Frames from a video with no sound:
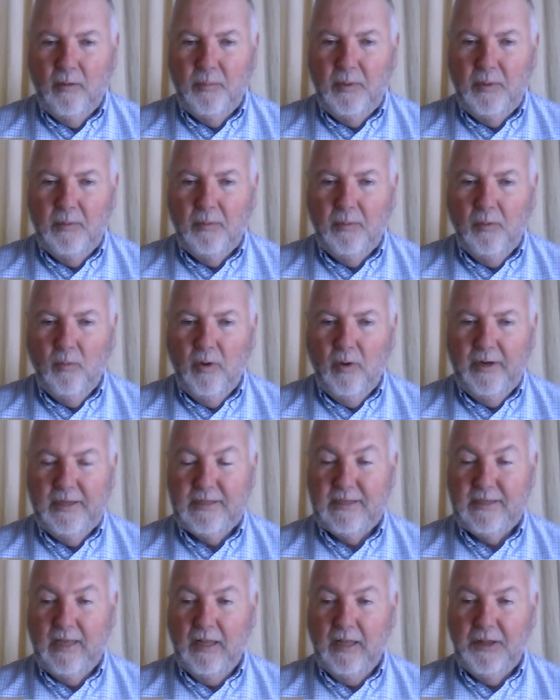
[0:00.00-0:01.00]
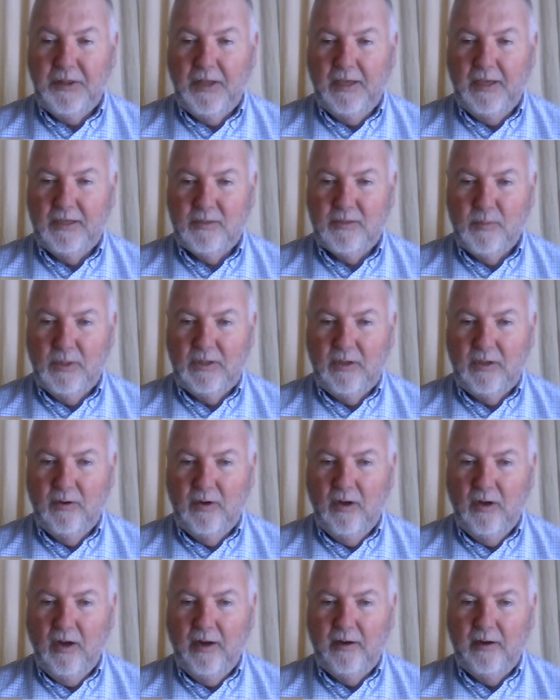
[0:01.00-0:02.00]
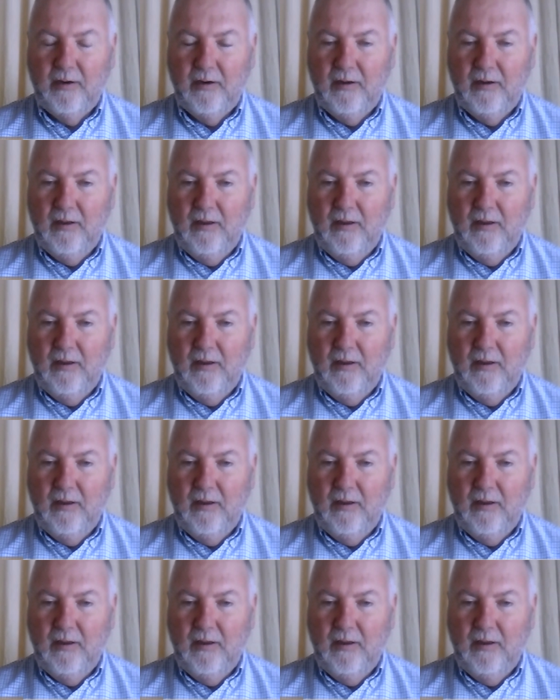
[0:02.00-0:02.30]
People want to sell things, but they're not